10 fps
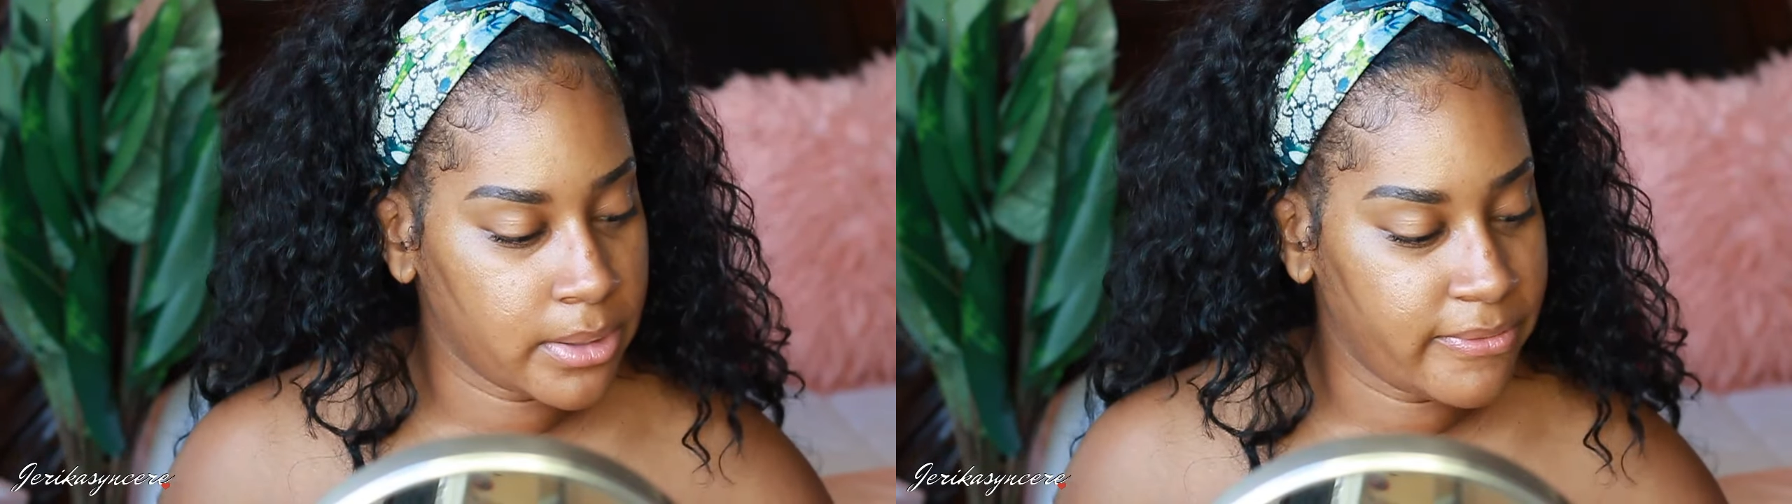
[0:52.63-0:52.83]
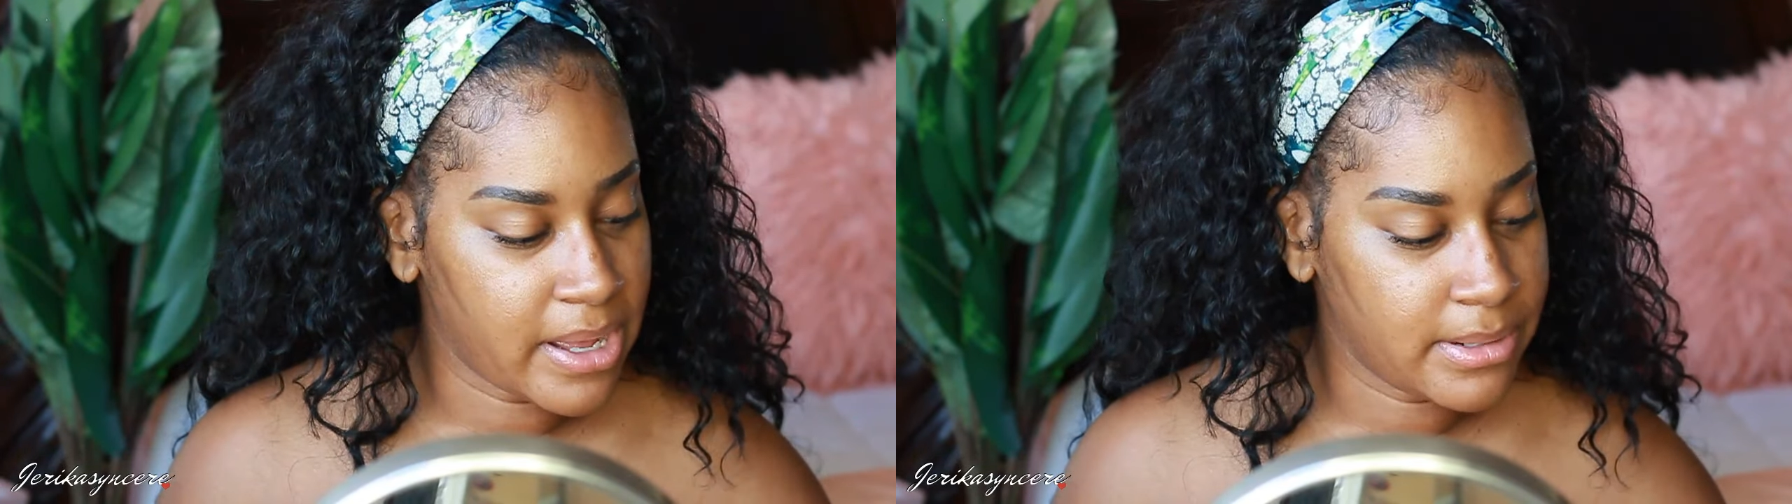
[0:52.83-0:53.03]

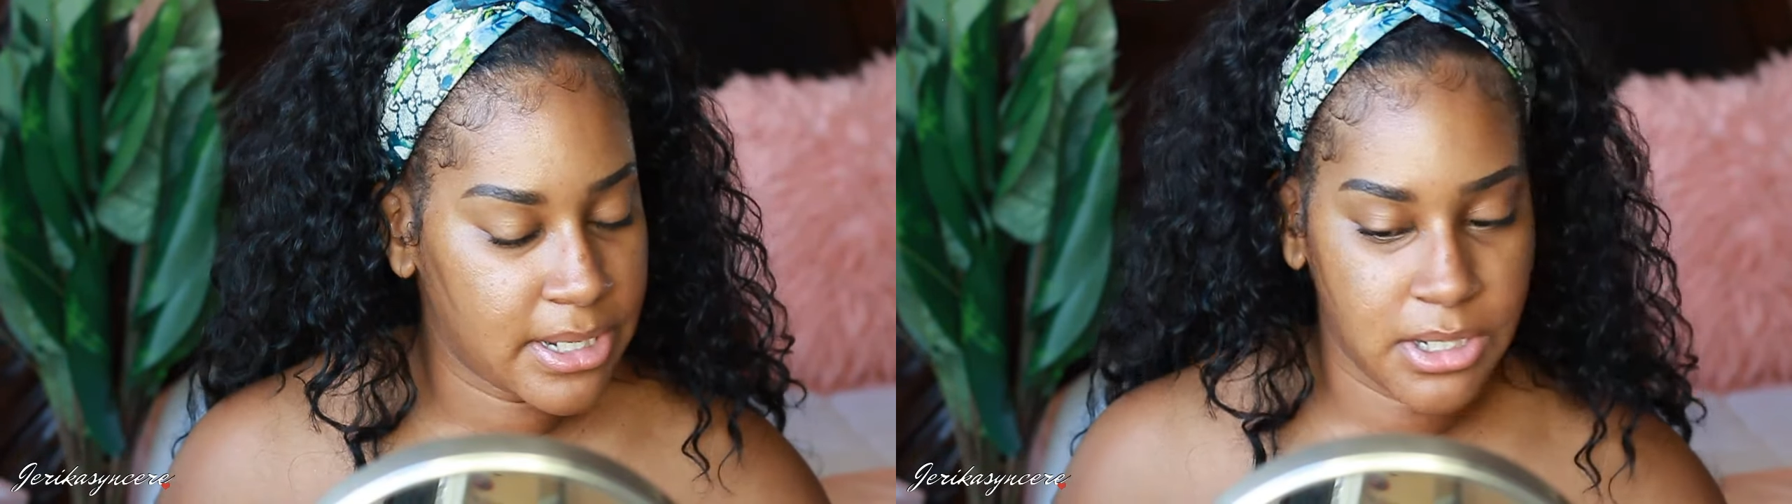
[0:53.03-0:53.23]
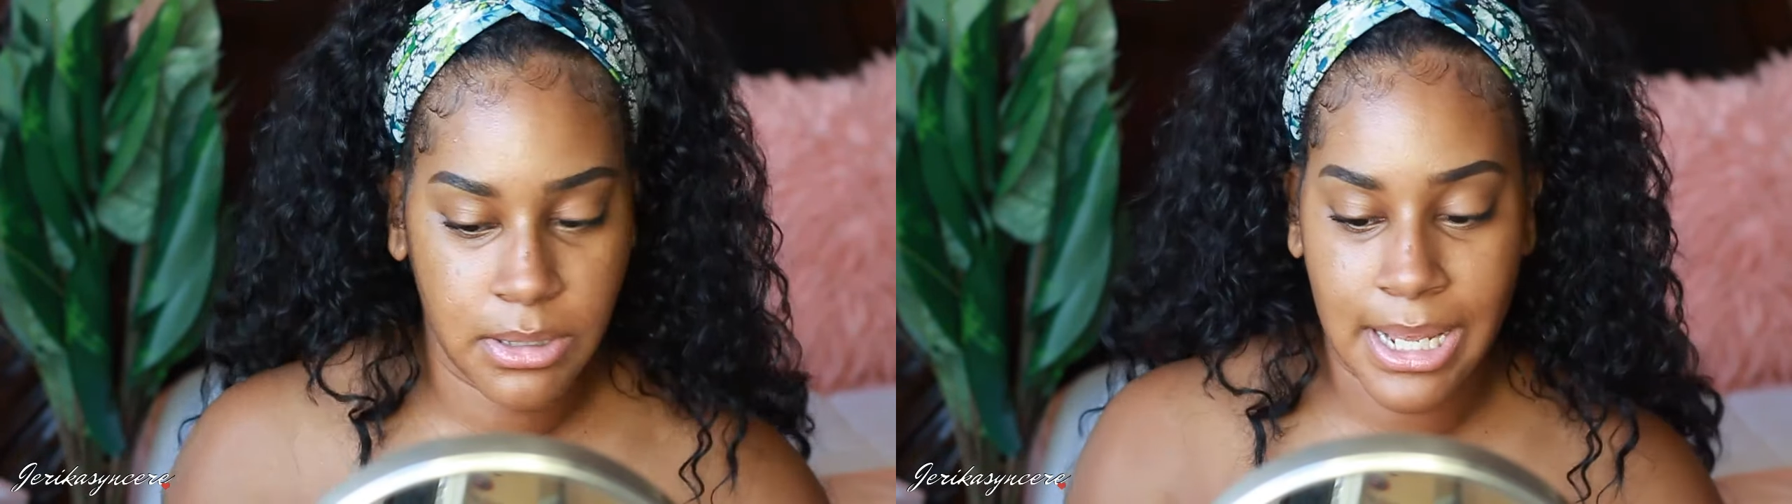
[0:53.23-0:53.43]
the
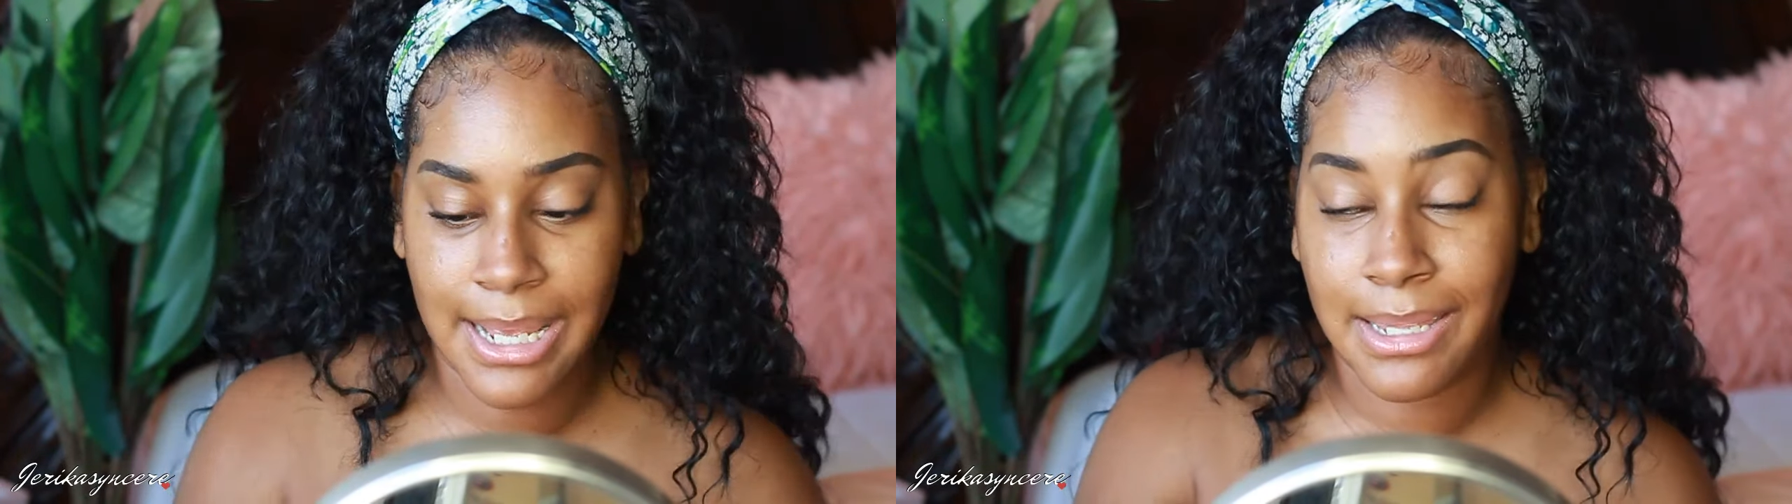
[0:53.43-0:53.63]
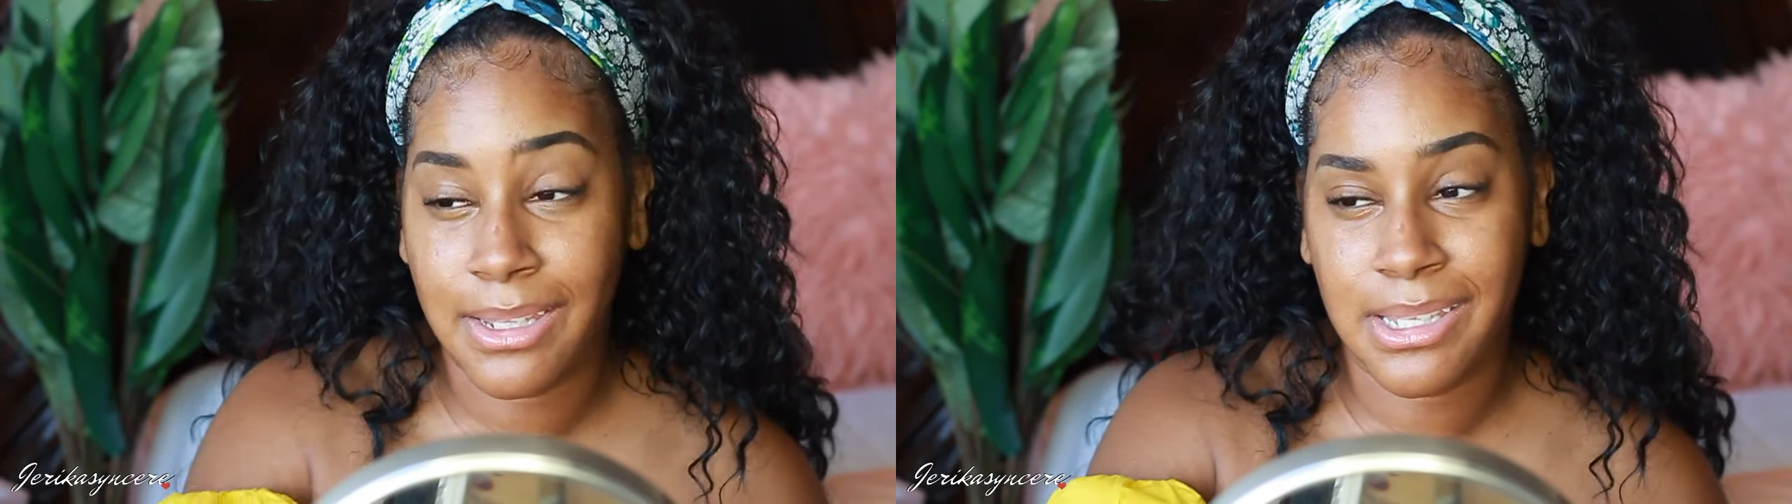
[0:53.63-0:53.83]
foundation,
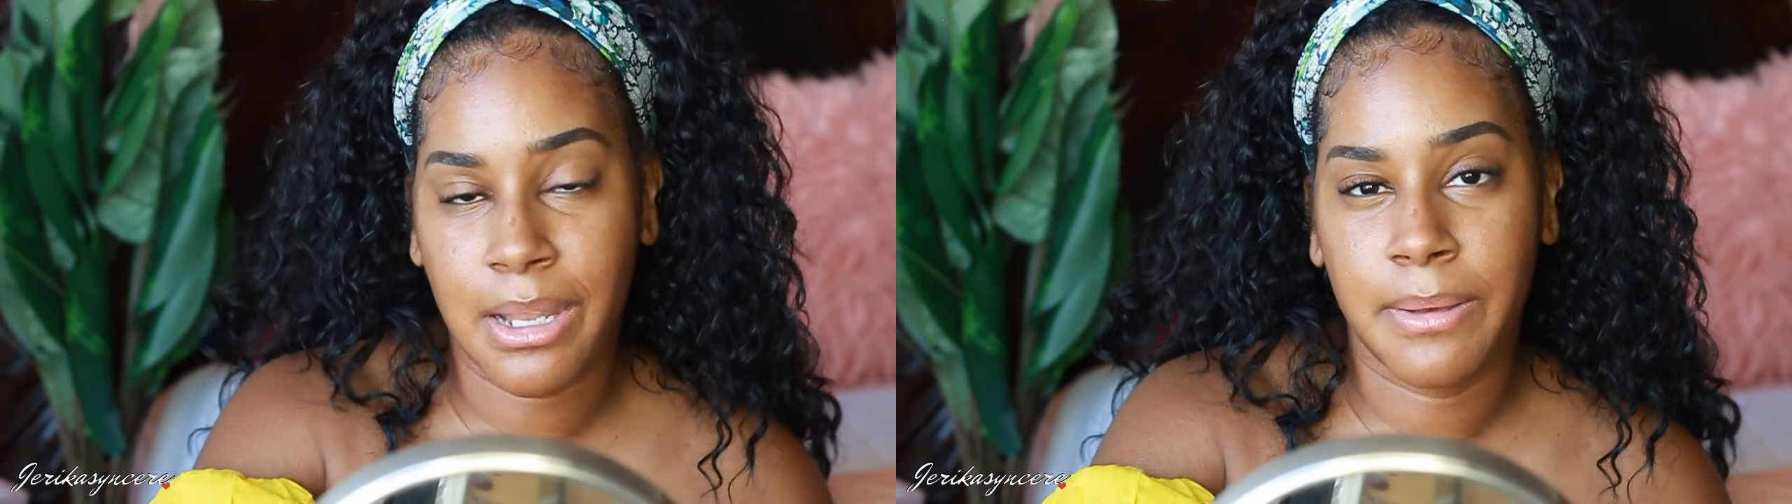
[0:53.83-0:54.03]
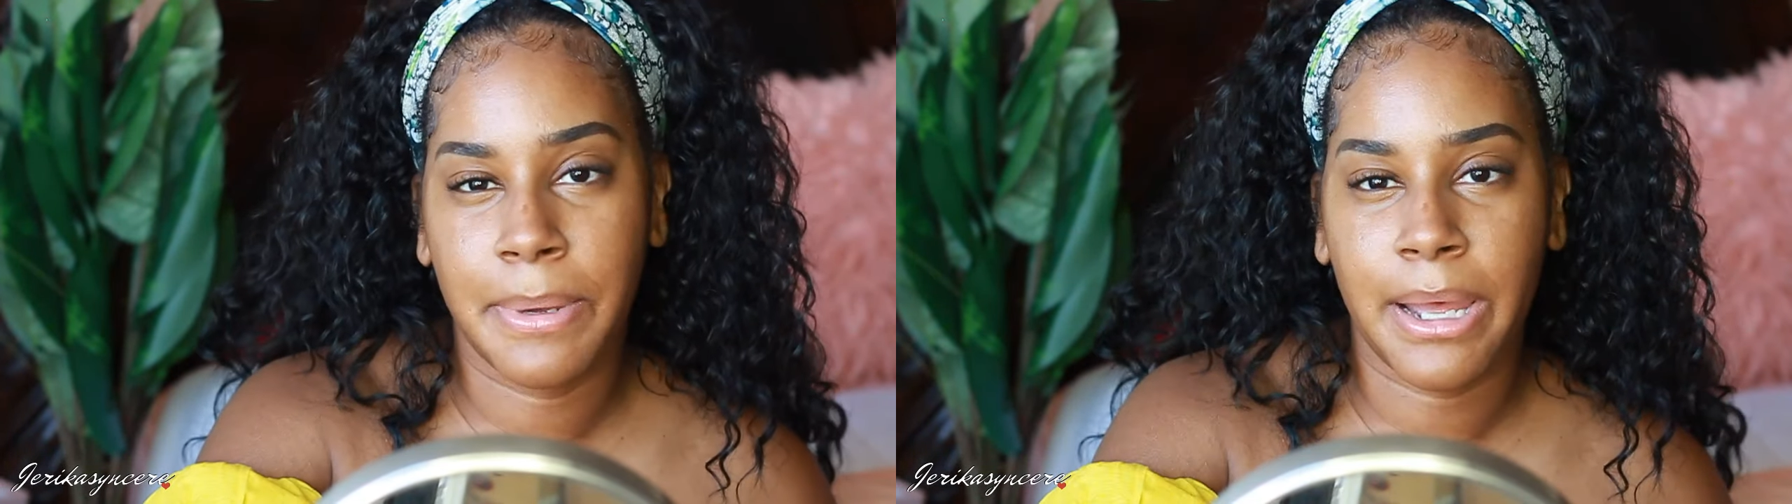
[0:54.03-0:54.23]
and the
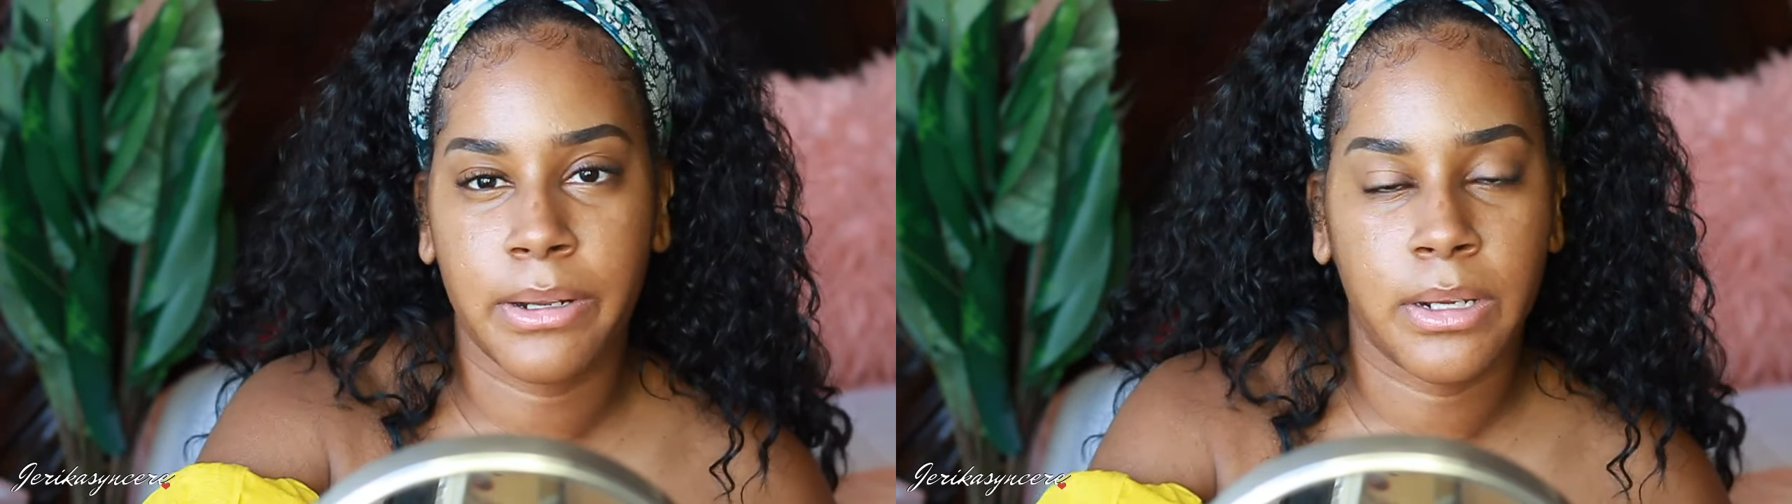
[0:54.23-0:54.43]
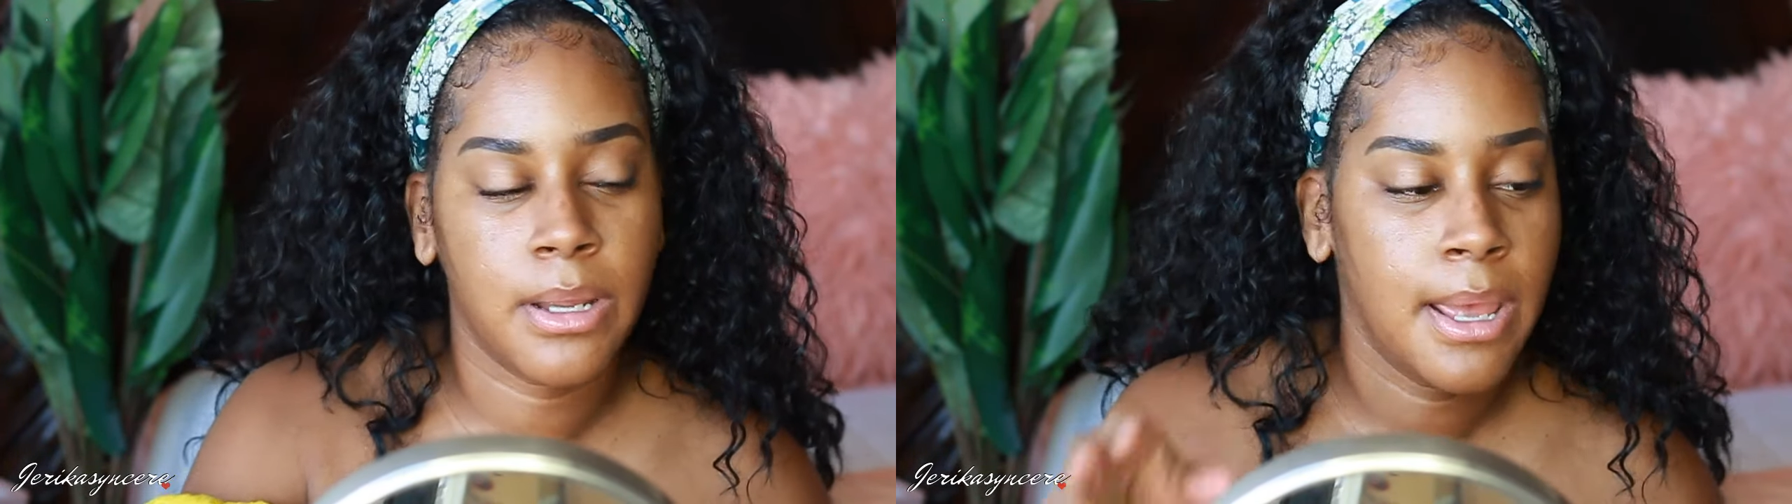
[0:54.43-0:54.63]
setting
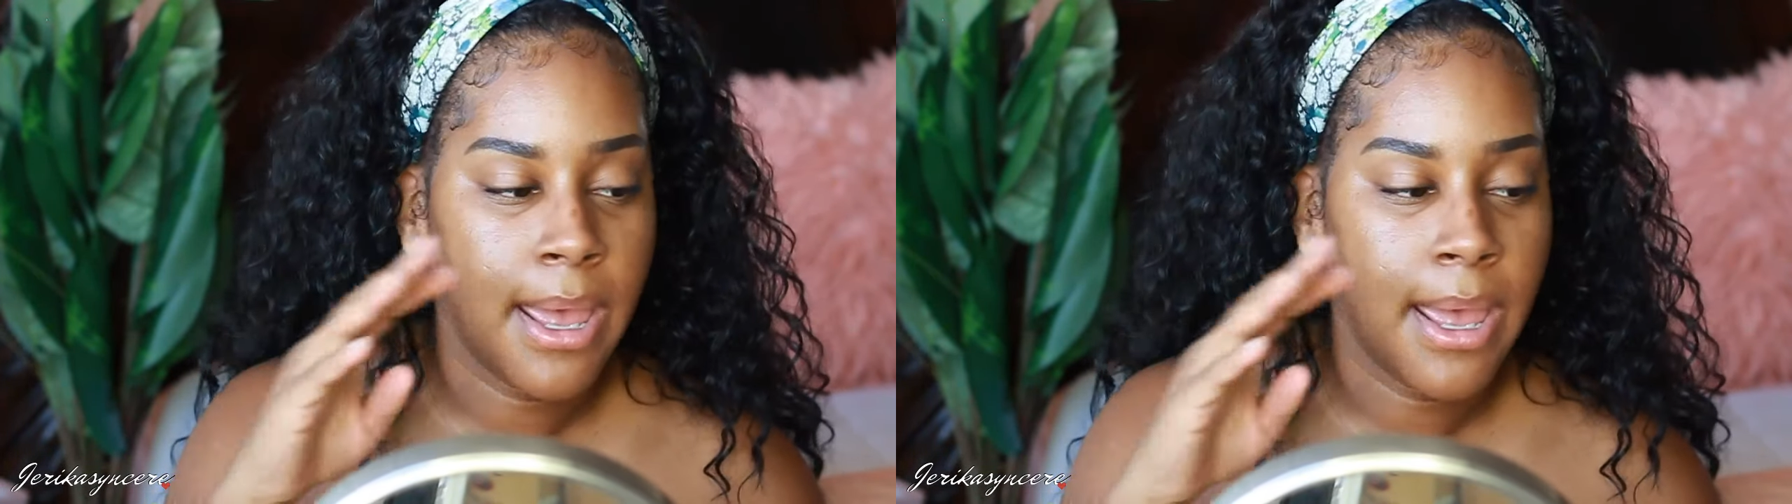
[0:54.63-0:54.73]
powder.